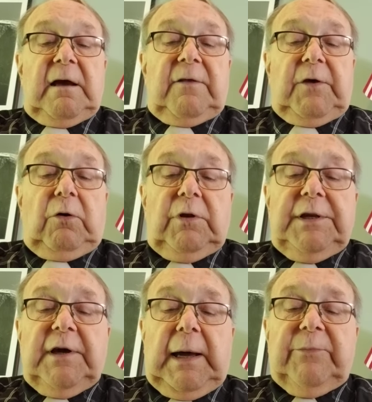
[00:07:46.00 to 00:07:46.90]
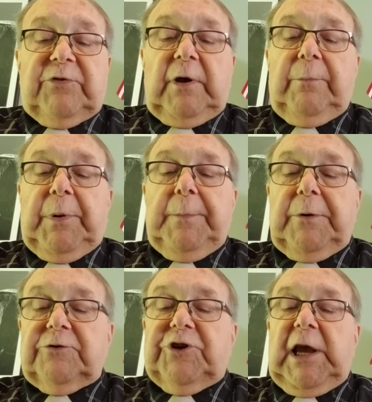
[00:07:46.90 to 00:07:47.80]
The only time some
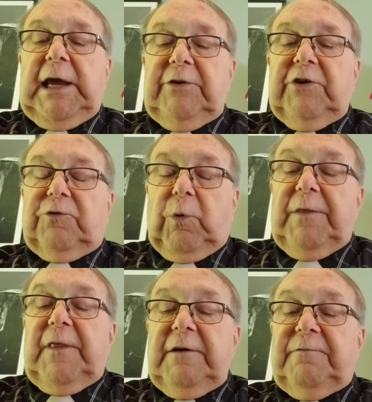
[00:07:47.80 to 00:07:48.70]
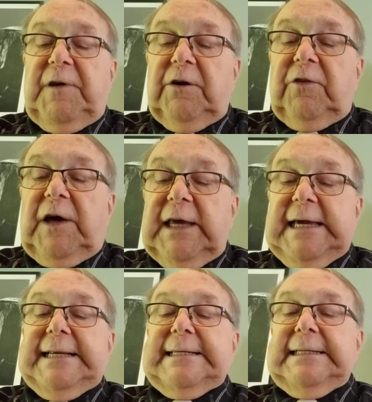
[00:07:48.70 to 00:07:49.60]
people change is when they feel the
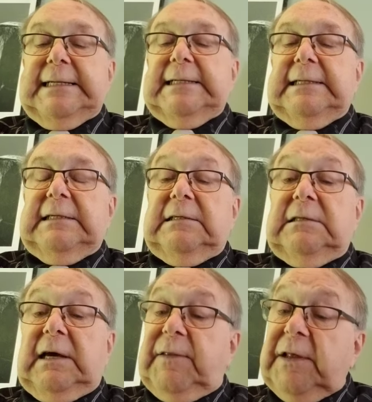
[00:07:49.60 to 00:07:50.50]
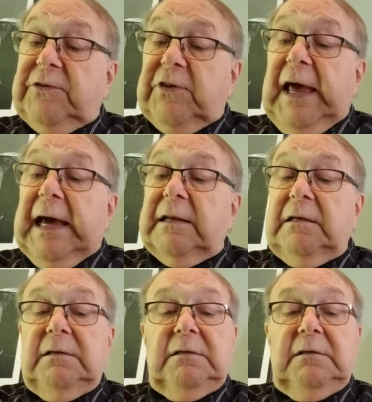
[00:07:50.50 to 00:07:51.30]
heat. And that's sad.